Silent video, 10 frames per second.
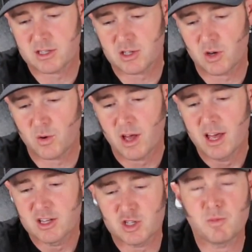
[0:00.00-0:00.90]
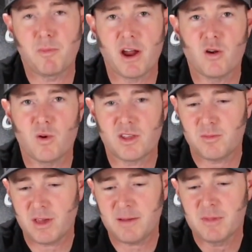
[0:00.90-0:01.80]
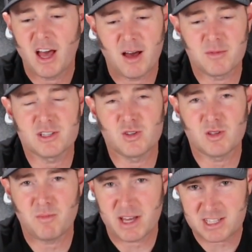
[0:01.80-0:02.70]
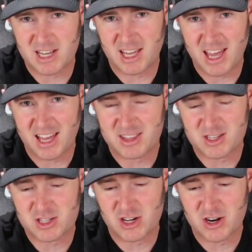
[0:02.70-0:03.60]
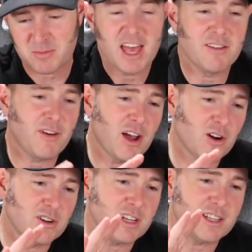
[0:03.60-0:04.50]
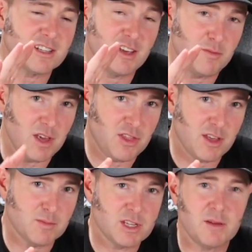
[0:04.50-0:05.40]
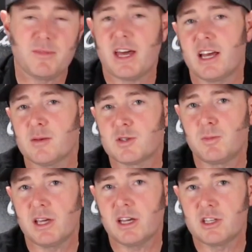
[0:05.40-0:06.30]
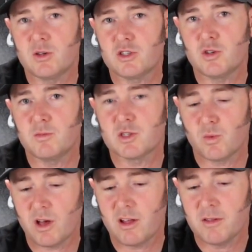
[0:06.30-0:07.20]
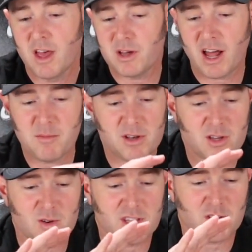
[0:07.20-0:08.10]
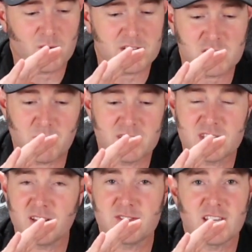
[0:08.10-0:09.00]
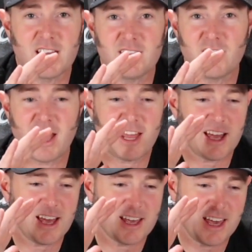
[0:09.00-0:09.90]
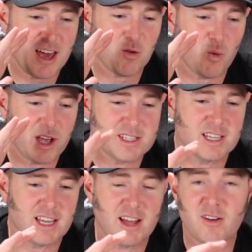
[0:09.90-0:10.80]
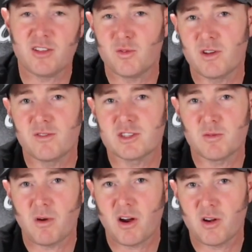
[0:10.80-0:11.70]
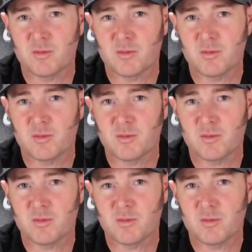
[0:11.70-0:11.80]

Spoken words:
So just bear with me. I'm going to do the best I can this year. If I earned it, give me a thumbs up. That helps me on YouTube as well. But I'm going to go get the rest of my stuff together, and I can't wait to get out on the river tomorrow.